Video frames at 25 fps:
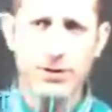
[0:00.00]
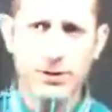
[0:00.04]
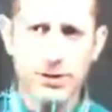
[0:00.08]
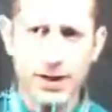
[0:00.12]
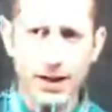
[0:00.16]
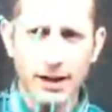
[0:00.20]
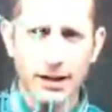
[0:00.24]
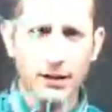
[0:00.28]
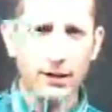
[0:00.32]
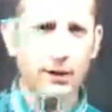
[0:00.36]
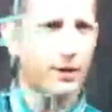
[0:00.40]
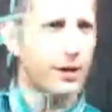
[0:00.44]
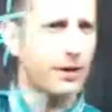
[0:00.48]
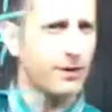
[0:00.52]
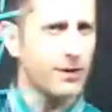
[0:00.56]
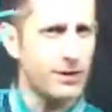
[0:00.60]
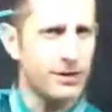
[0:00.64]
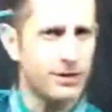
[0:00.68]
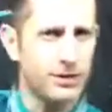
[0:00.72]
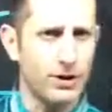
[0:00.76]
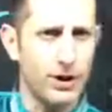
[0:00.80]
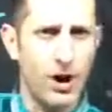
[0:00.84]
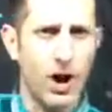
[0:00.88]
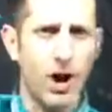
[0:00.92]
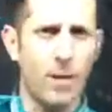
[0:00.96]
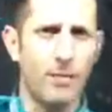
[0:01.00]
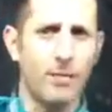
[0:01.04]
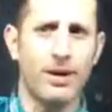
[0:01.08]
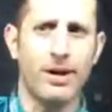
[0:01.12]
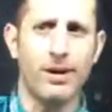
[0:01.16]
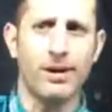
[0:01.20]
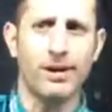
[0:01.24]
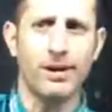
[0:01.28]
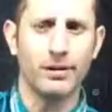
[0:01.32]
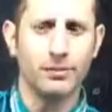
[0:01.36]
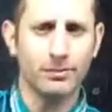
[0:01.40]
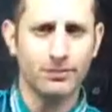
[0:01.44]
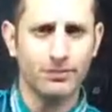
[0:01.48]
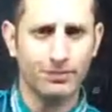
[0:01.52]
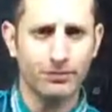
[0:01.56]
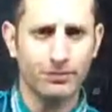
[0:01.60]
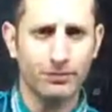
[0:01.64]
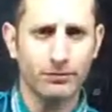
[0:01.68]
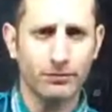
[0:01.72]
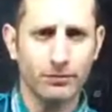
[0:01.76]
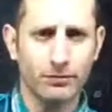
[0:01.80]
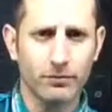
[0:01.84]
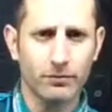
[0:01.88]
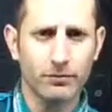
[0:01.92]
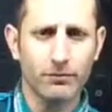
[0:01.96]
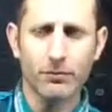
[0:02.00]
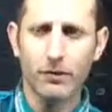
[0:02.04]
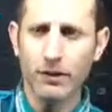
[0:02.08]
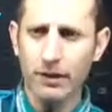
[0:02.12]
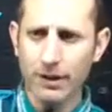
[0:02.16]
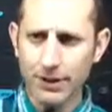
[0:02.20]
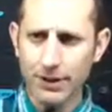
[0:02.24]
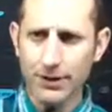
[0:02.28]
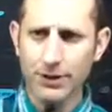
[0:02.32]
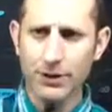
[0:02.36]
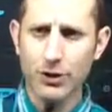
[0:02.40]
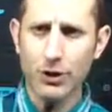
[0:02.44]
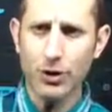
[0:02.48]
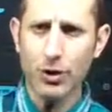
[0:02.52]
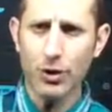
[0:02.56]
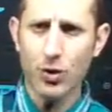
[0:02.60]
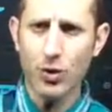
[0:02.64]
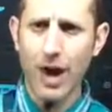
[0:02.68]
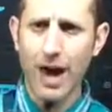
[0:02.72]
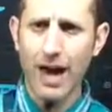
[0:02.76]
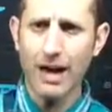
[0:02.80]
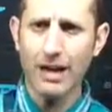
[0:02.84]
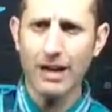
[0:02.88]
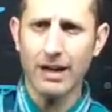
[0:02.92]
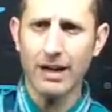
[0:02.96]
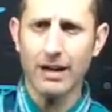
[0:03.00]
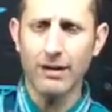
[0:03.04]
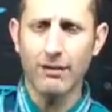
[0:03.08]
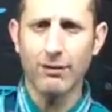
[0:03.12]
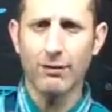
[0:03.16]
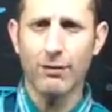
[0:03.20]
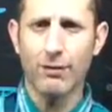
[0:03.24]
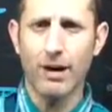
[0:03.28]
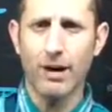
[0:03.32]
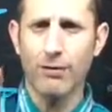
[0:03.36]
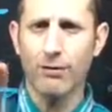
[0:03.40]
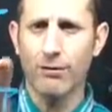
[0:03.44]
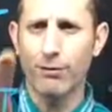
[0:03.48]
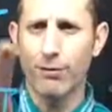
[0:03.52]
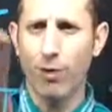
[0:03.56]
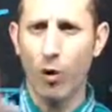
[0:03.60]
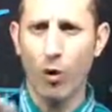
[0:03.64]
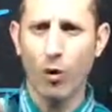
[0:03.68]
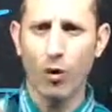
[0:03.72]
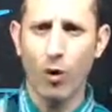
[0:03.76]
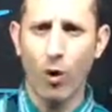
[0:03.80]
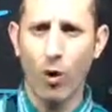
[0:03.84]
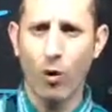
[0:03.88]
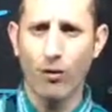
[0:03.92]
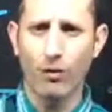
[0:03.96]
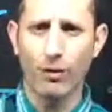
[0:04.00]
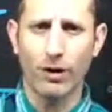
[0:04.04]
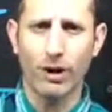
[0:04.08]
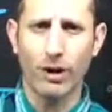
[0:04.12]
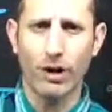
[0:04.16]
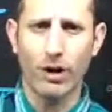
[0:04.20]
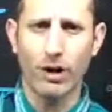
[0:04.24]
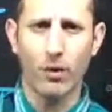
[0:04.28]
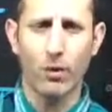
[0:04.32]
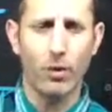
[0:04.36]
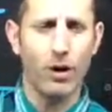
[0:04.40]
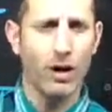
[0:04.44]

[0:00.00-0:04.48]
you take a look at this denominator, it's 2 and if we have 4 over here.